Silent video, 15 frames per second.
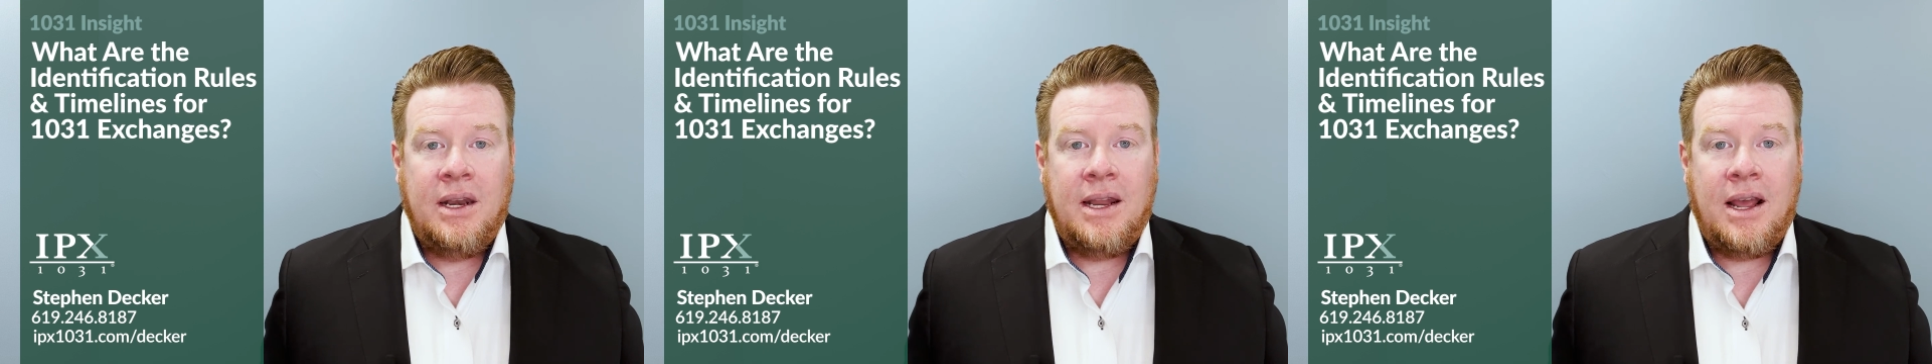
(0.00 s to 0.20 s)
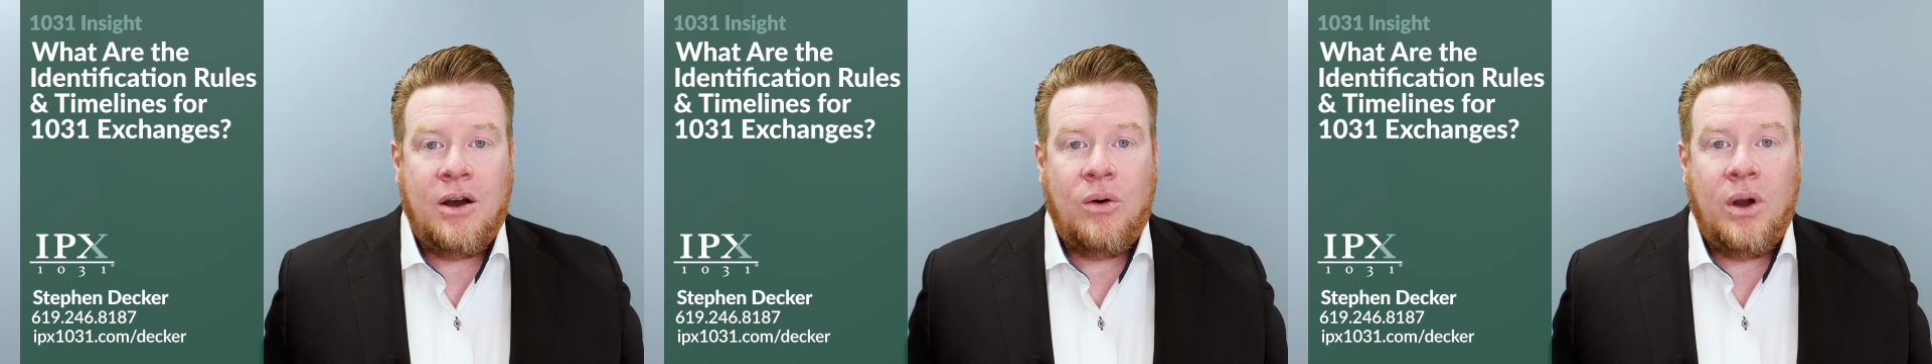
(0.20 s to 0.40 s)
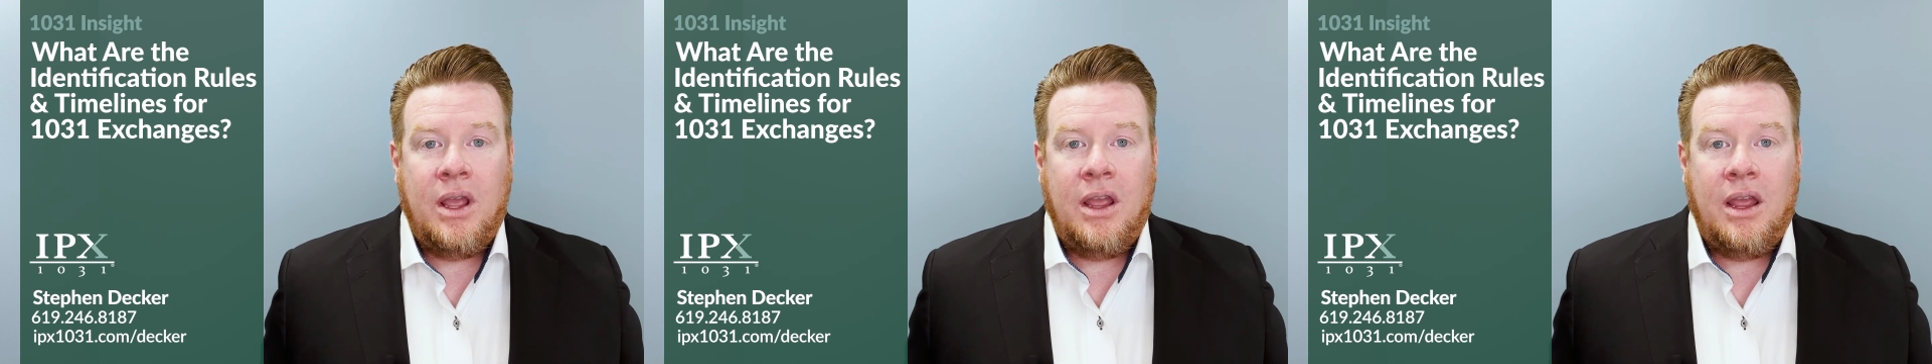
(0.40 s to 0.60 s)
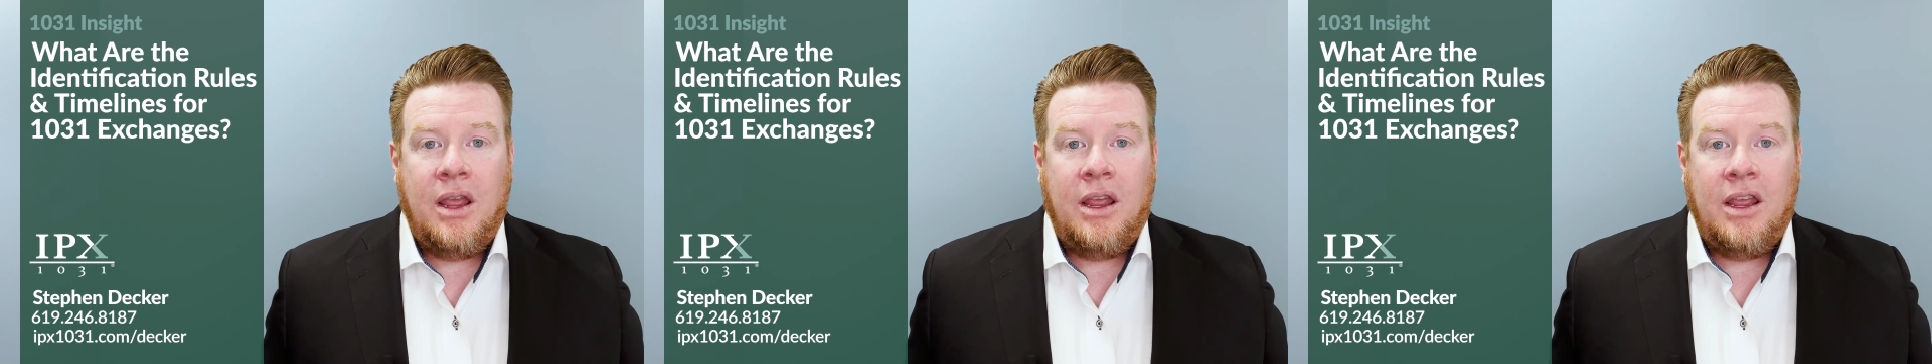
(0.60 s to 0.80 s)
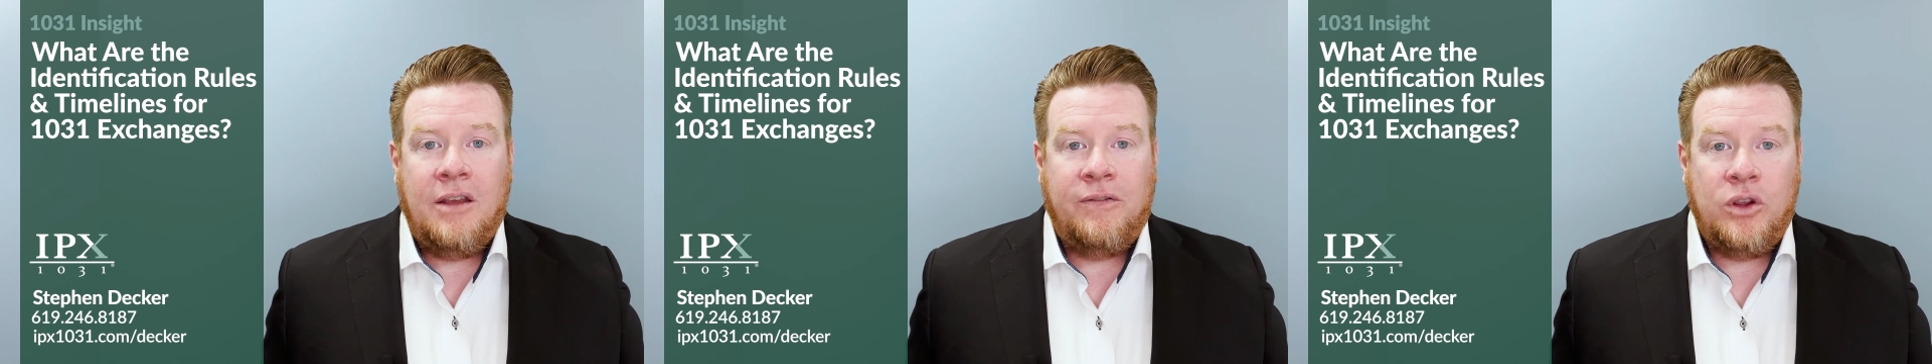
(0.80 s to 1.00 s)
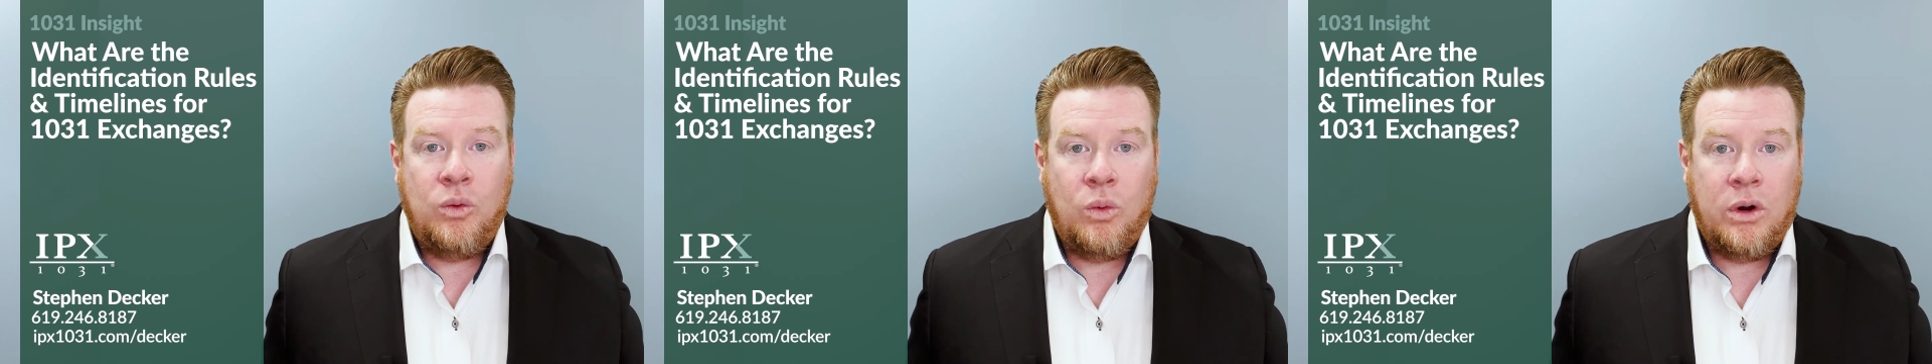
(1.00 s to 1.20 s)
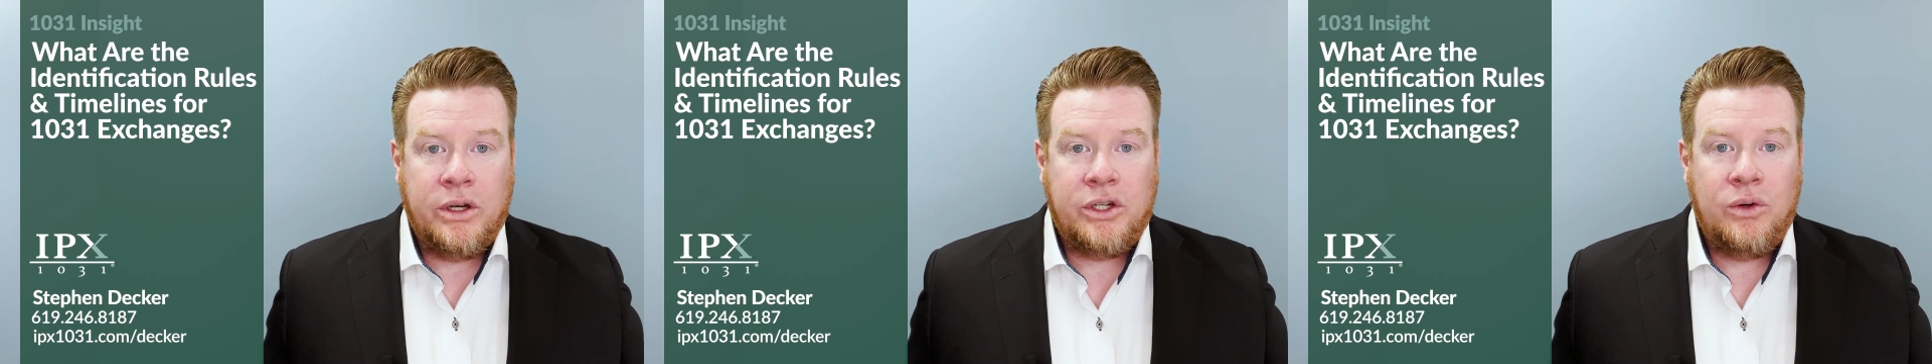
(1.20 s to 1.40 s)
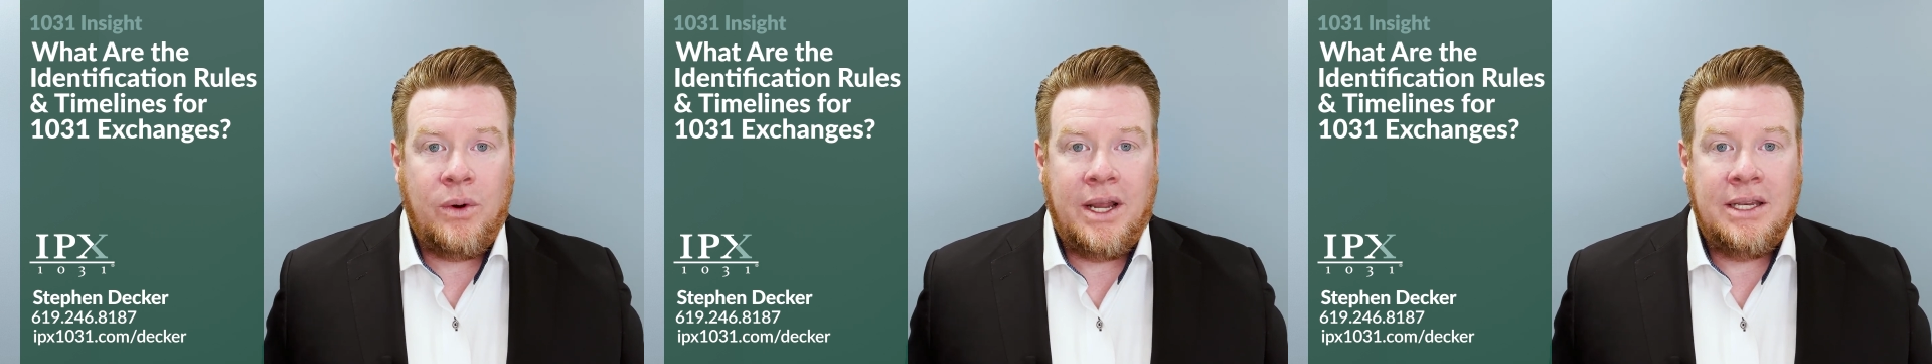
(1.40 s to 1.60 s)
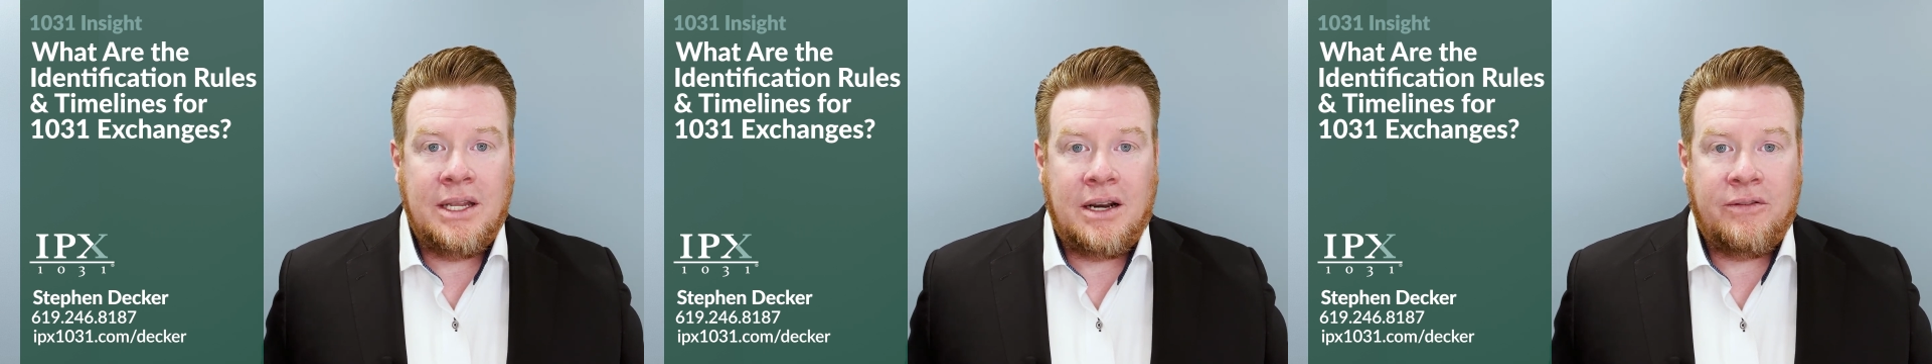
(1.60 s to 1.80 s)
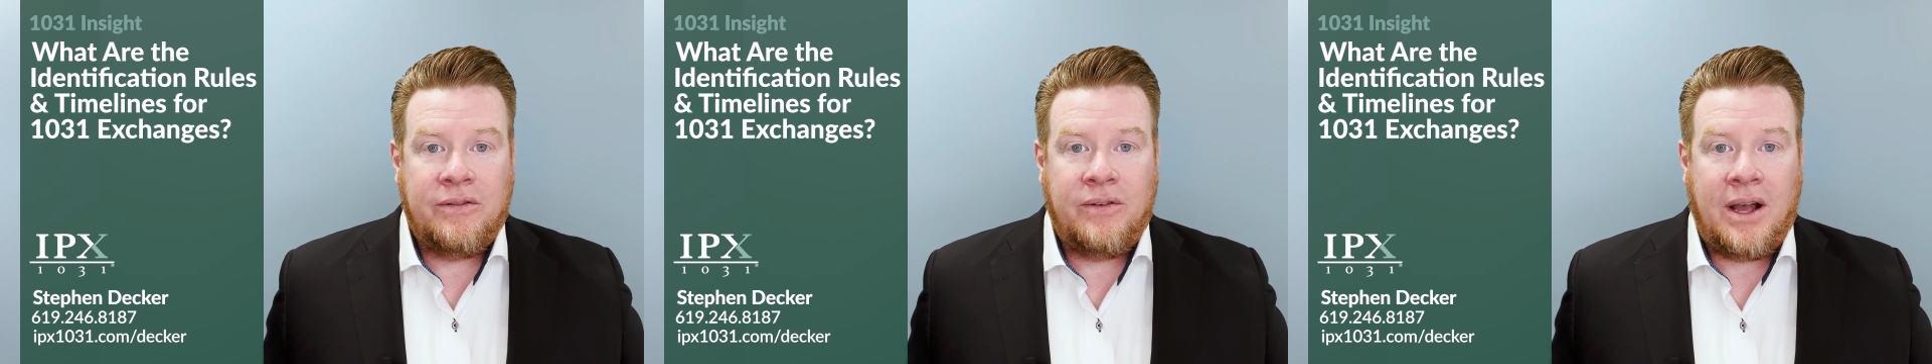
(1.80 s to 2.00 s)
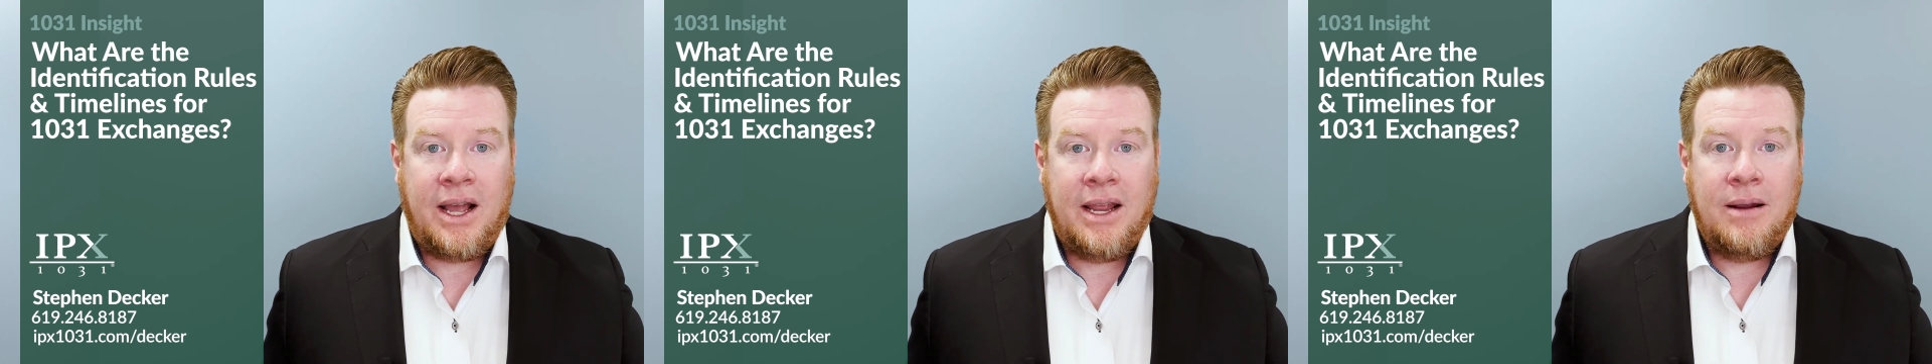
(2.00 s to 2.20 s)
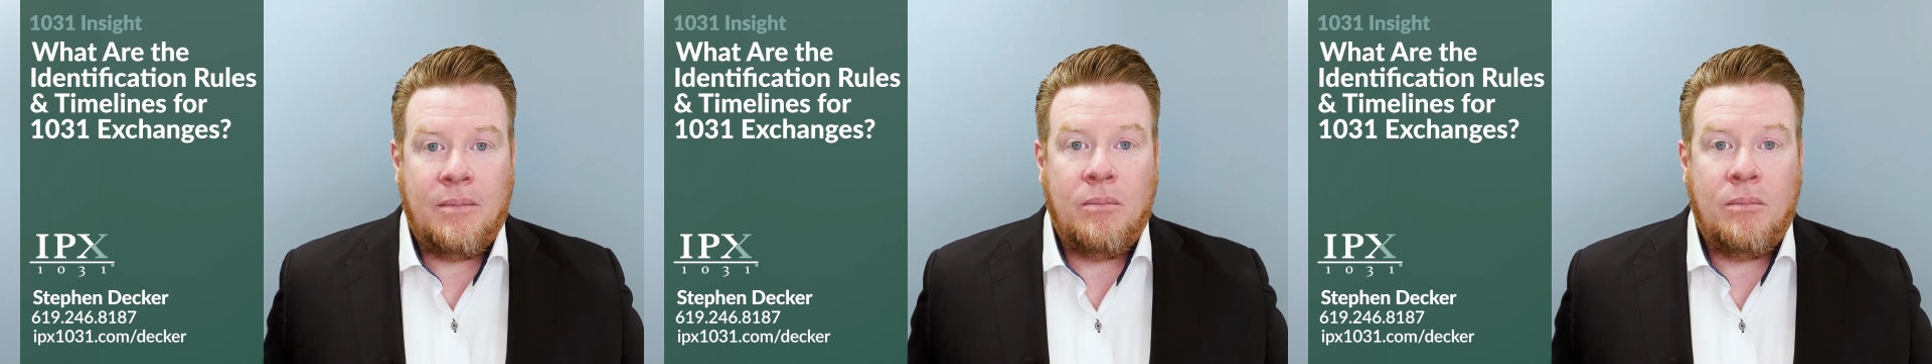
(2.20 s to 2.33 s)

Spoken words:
Now, if you want to identify